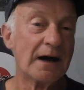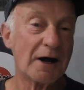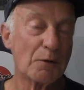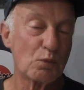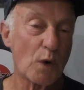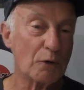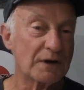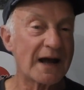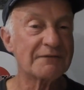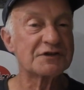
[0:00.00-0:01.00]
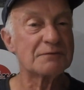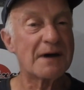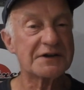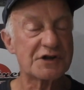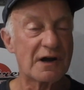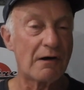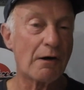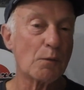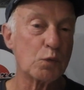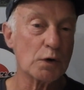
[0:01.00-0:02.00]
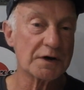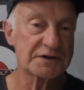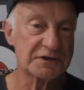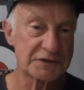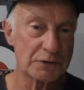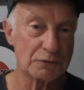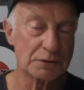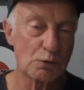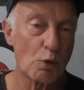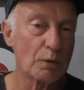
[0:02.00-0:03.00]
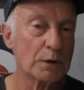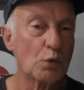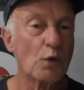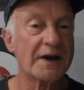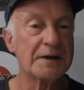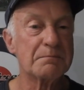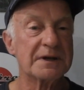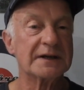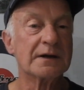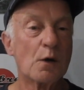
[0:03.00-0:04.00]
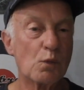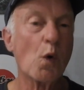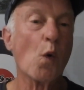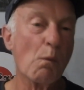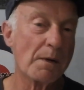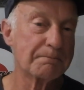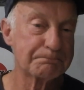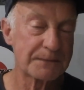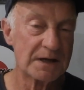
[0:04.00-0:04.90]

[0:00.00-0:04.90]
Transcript: um, won't have so much hard work to do the water will always be warm